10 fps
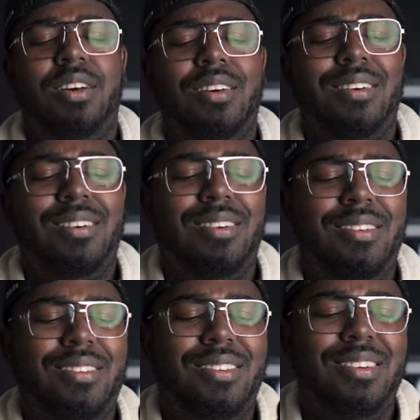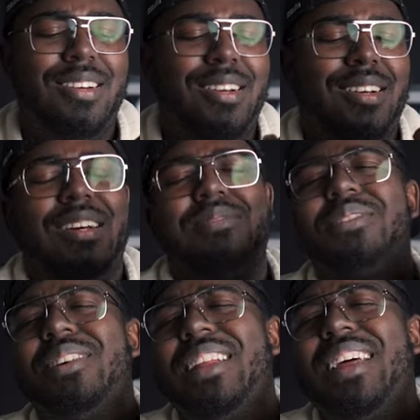Oh, I'm
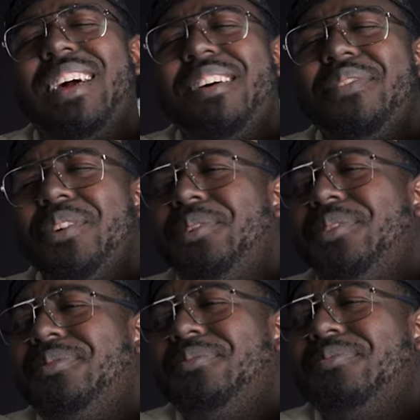so glad I have you.